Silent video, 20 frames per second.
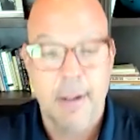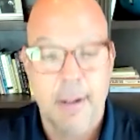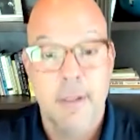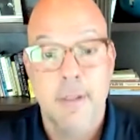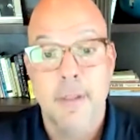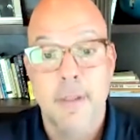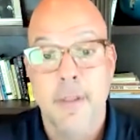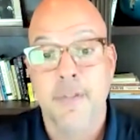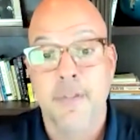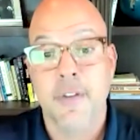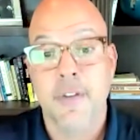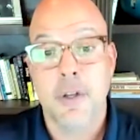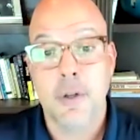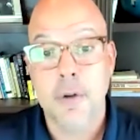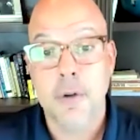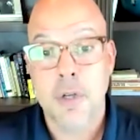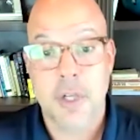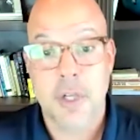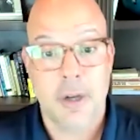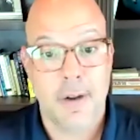The
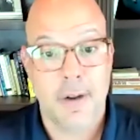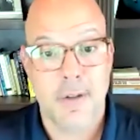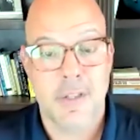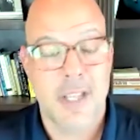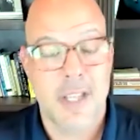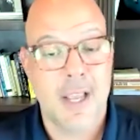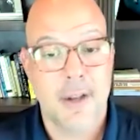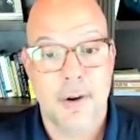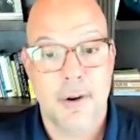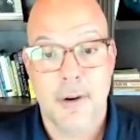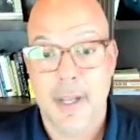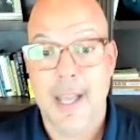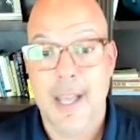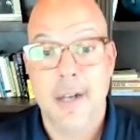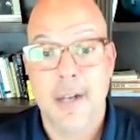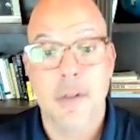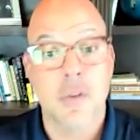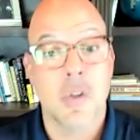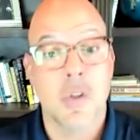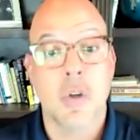fiduciary standard,
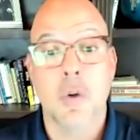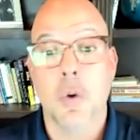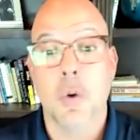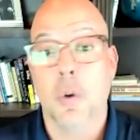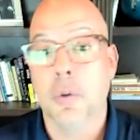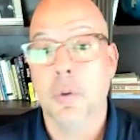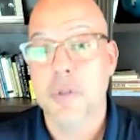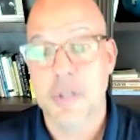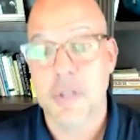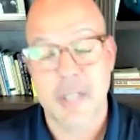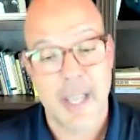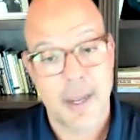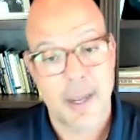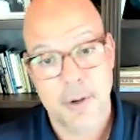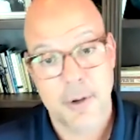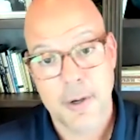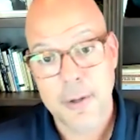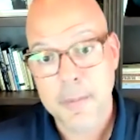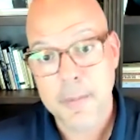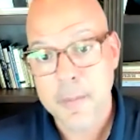again, is the gold
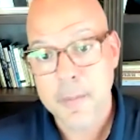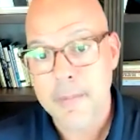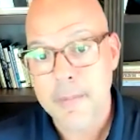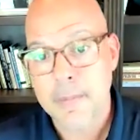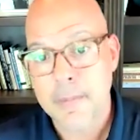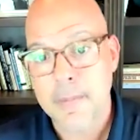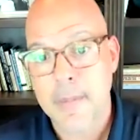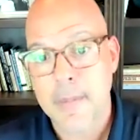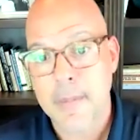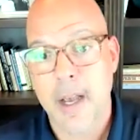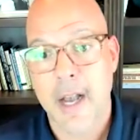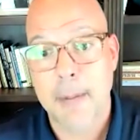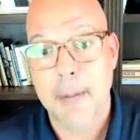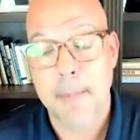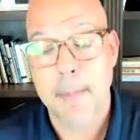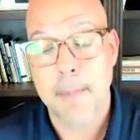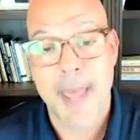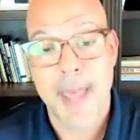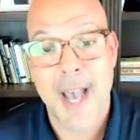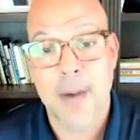standard.
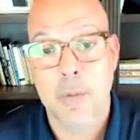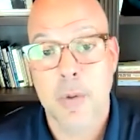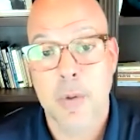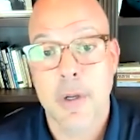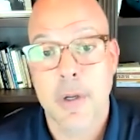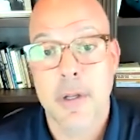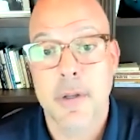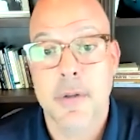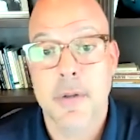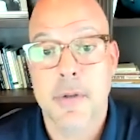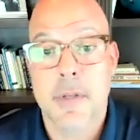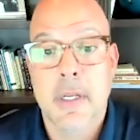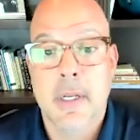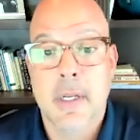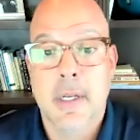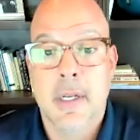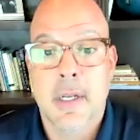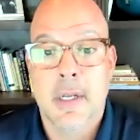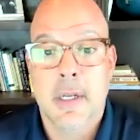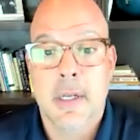That was
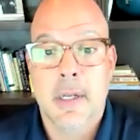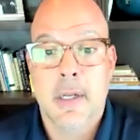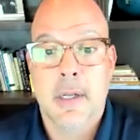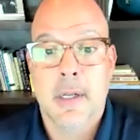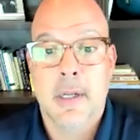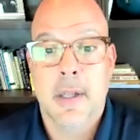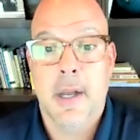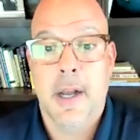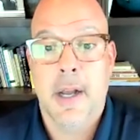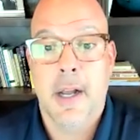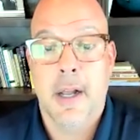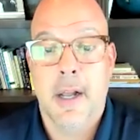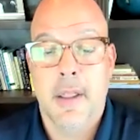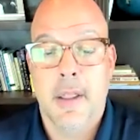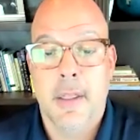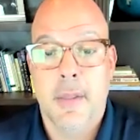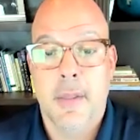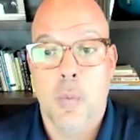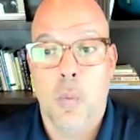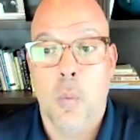
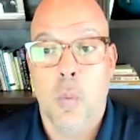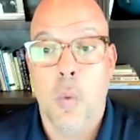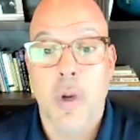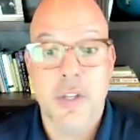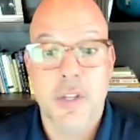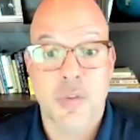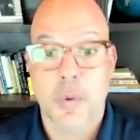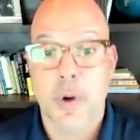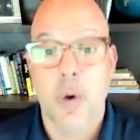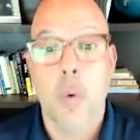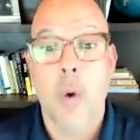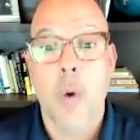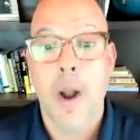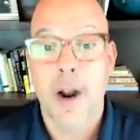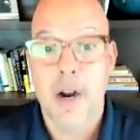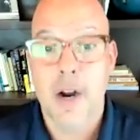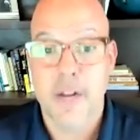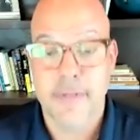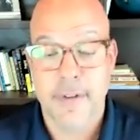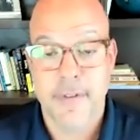what's
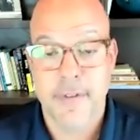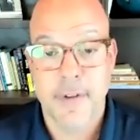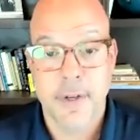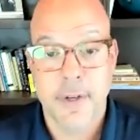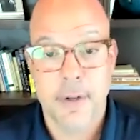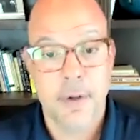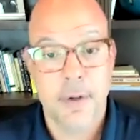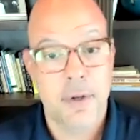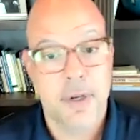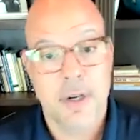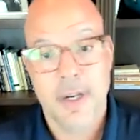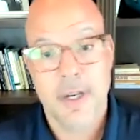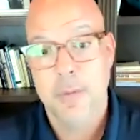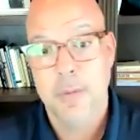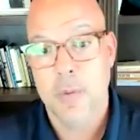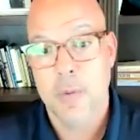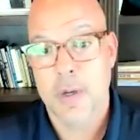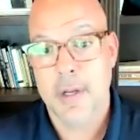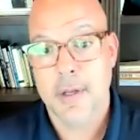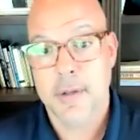required of a fiduciary
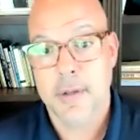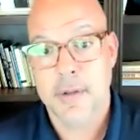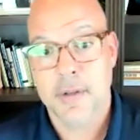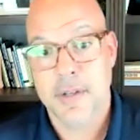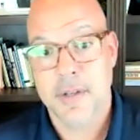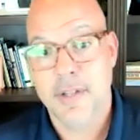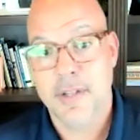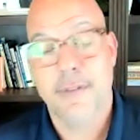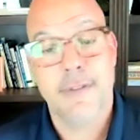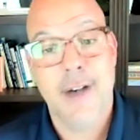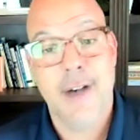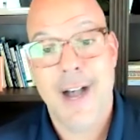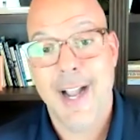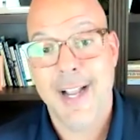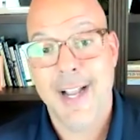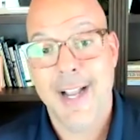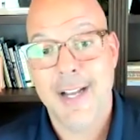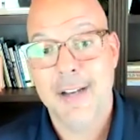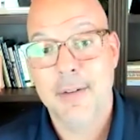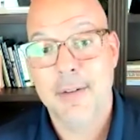was
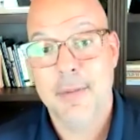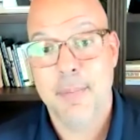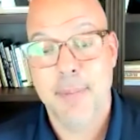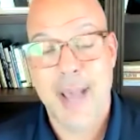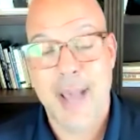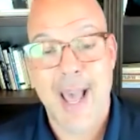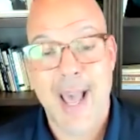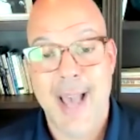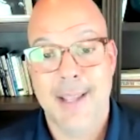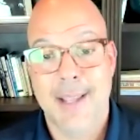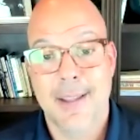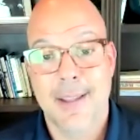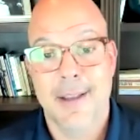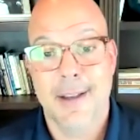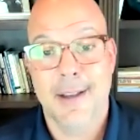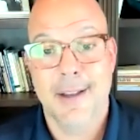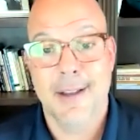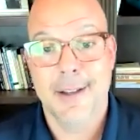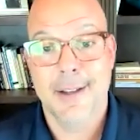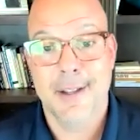defined back
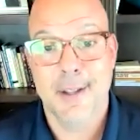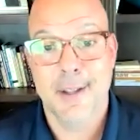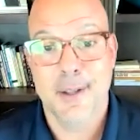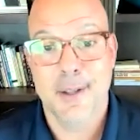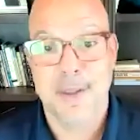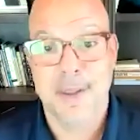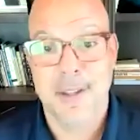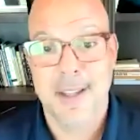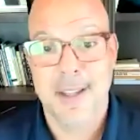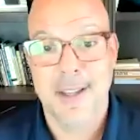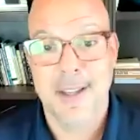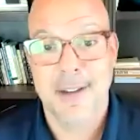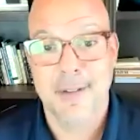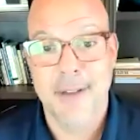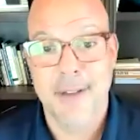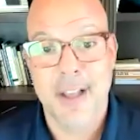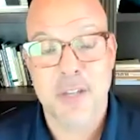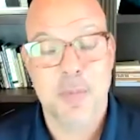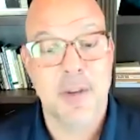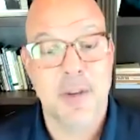in the
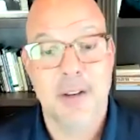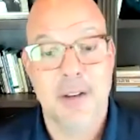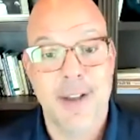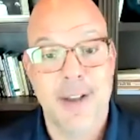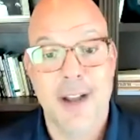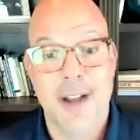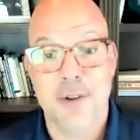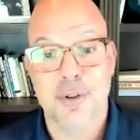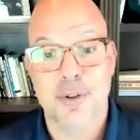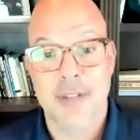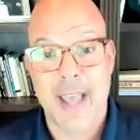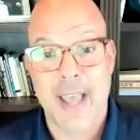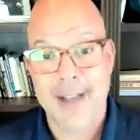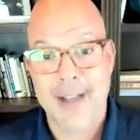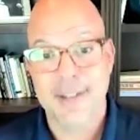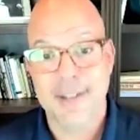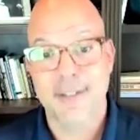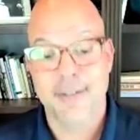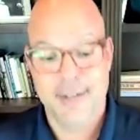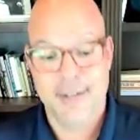Investment Advisors
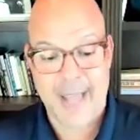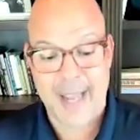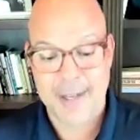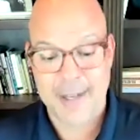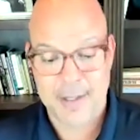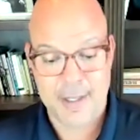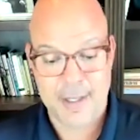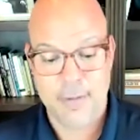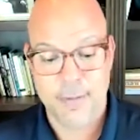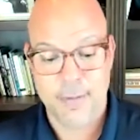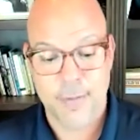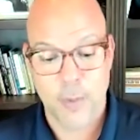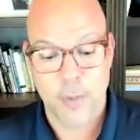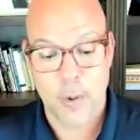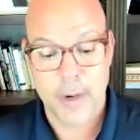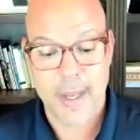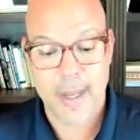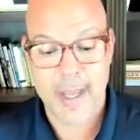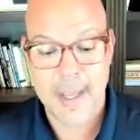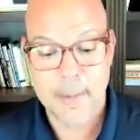Act of
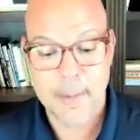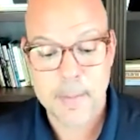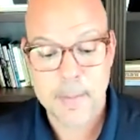1940.